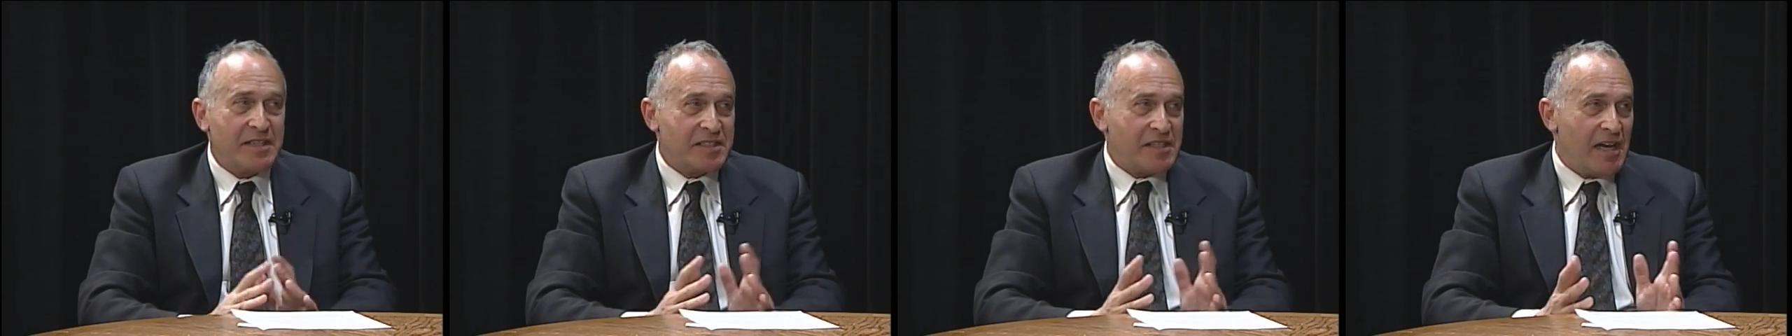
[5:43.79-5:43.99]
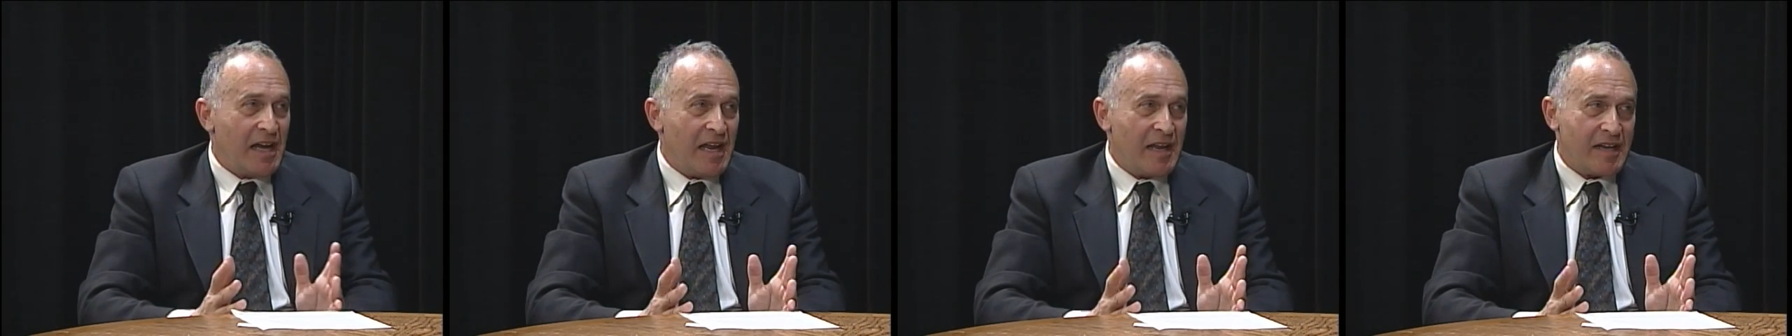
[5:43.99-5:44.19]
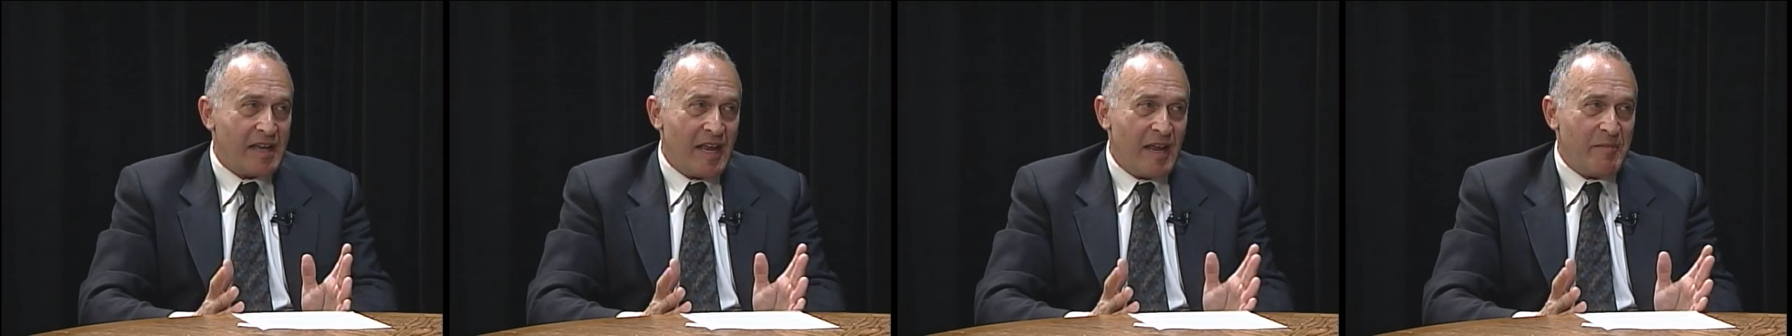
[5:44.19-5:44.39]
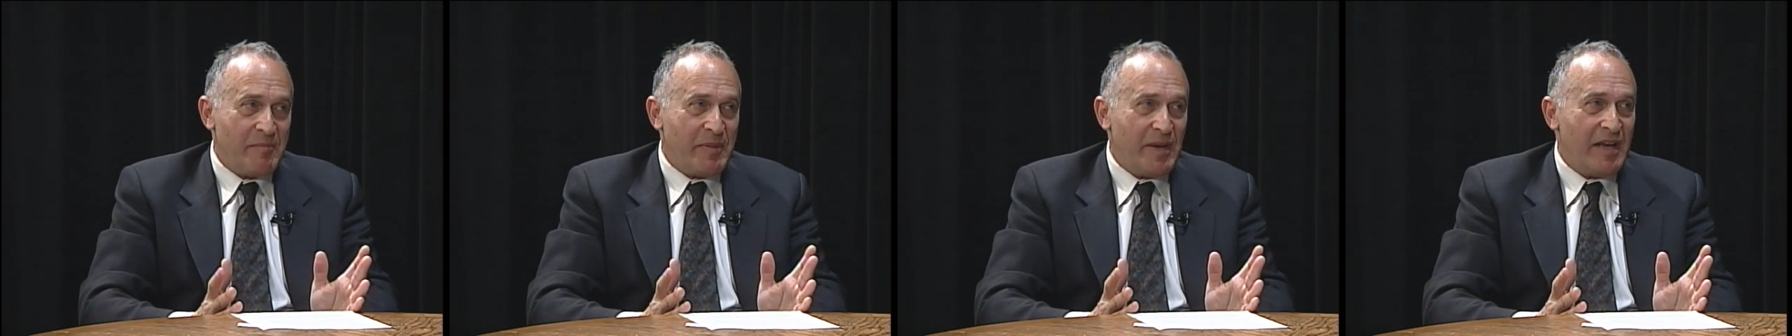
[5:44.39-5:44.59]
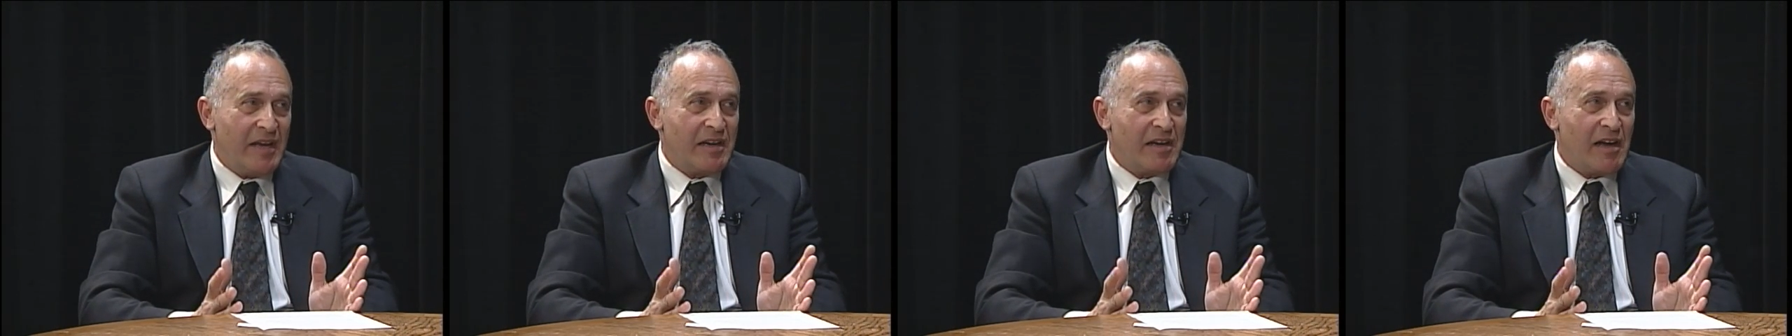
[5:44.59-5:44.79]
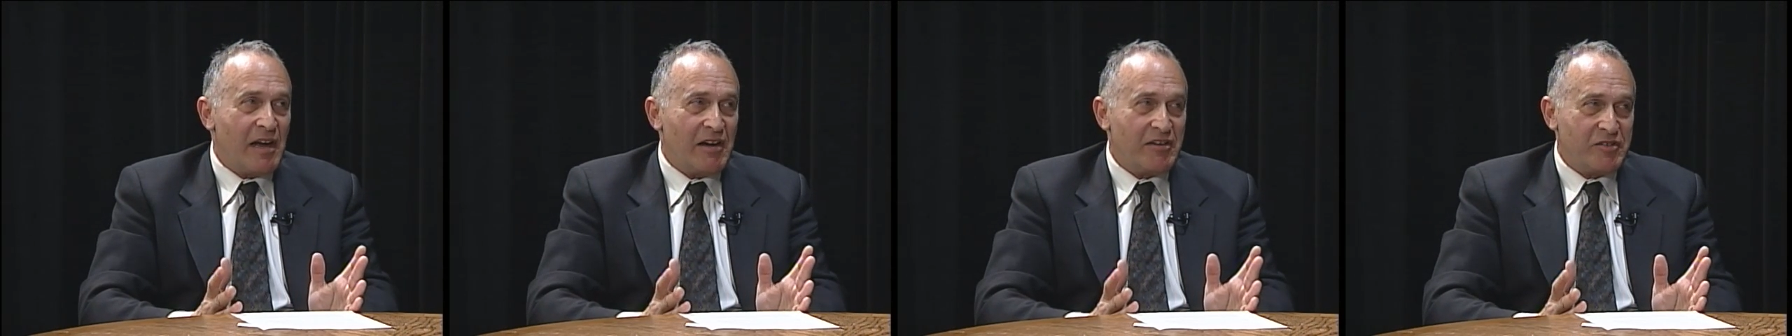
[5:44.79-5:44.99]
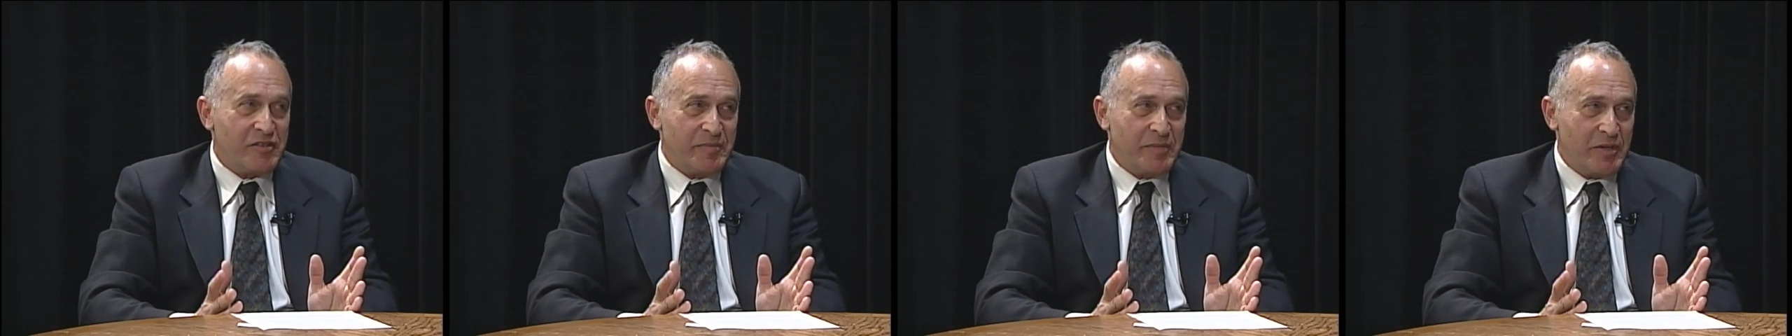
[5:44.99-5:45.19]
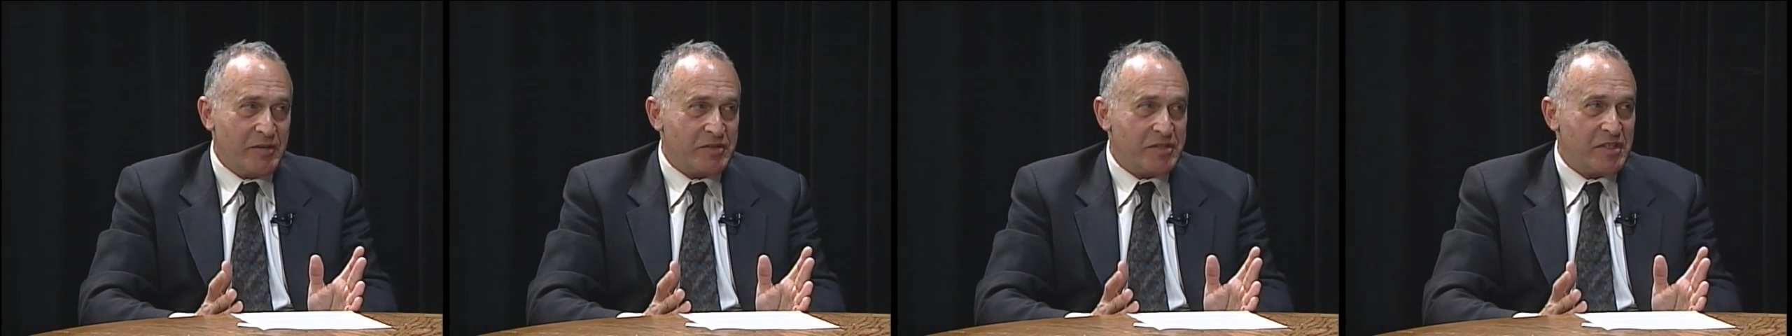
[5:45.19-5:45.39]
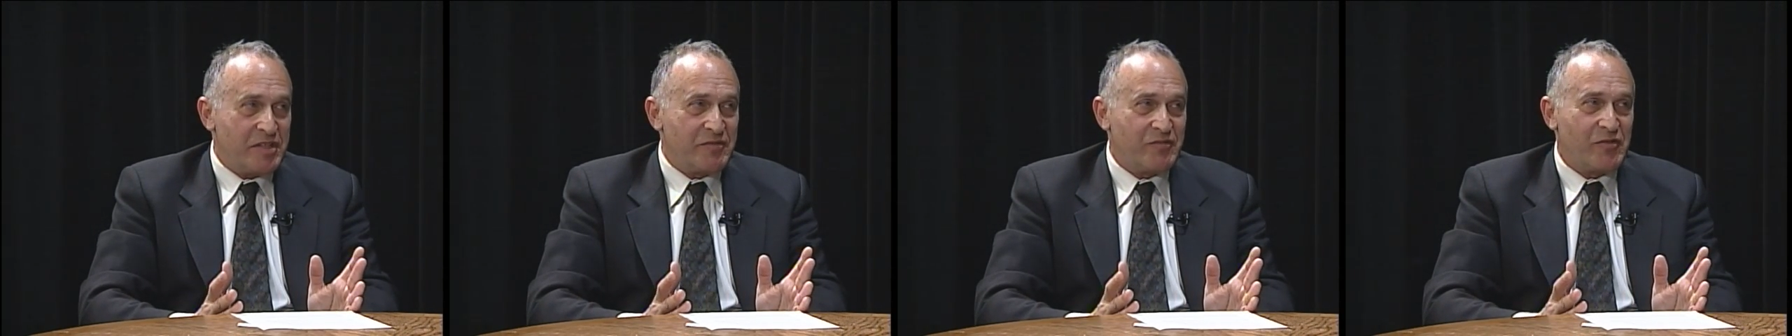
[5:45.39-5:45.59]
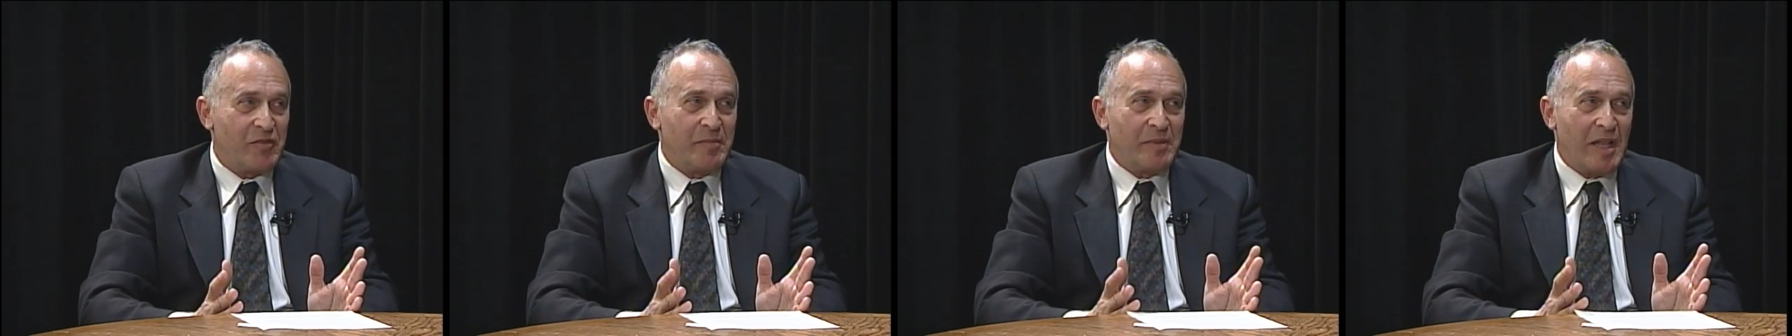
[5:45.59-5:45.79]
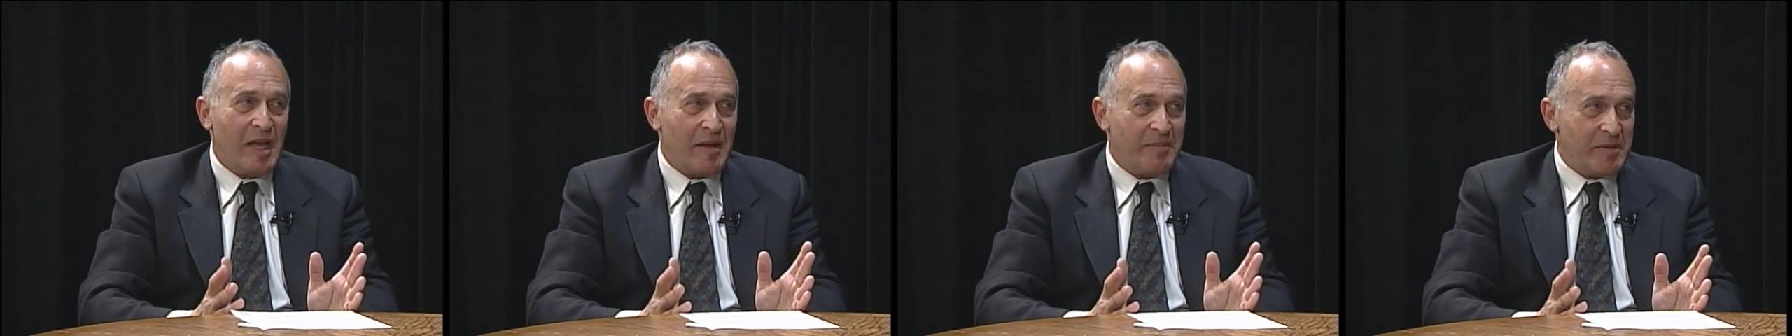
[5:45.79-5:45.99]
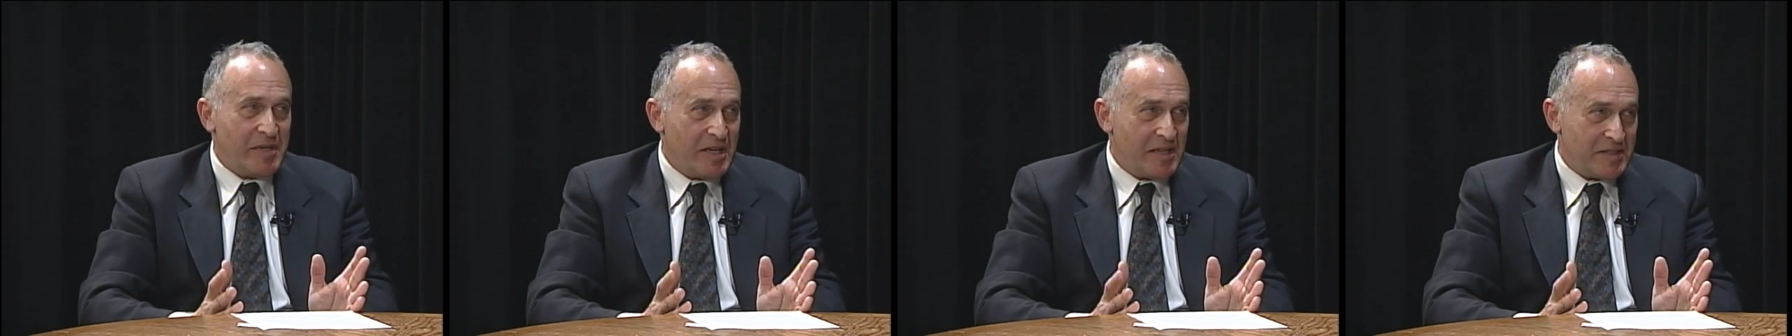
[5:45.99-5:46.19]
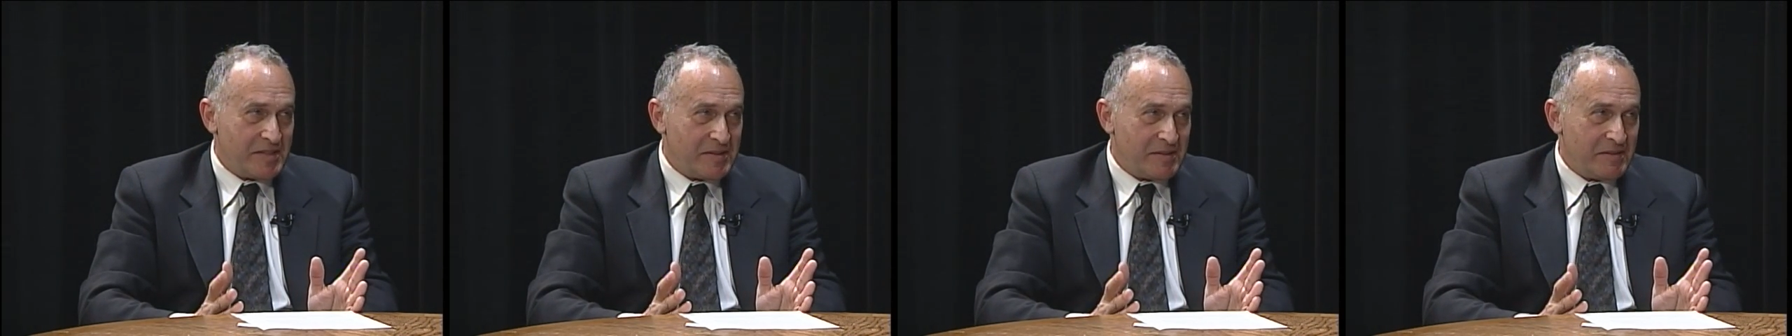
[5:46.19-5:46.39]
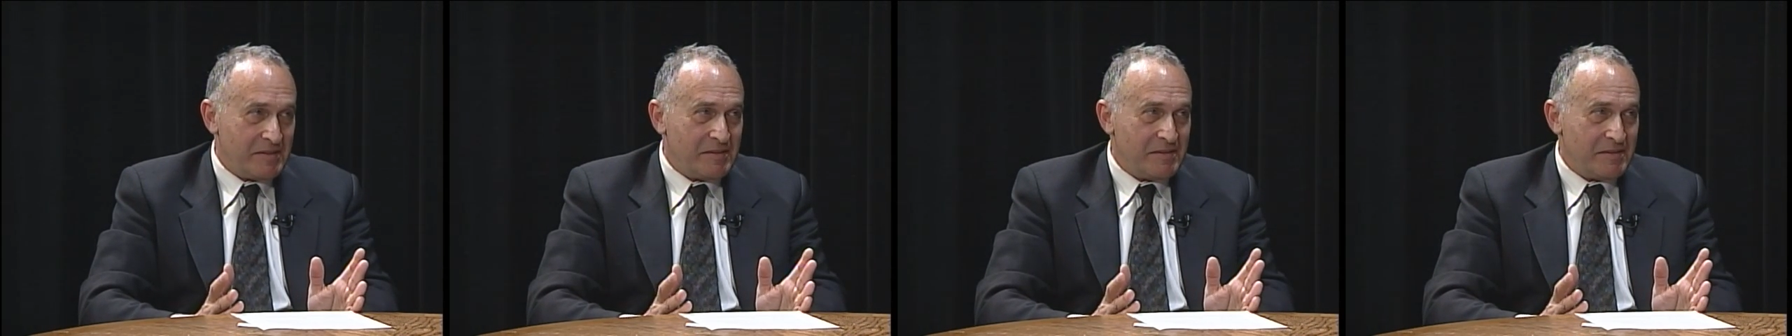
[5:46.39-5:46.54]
campaign contributions from lobbyists.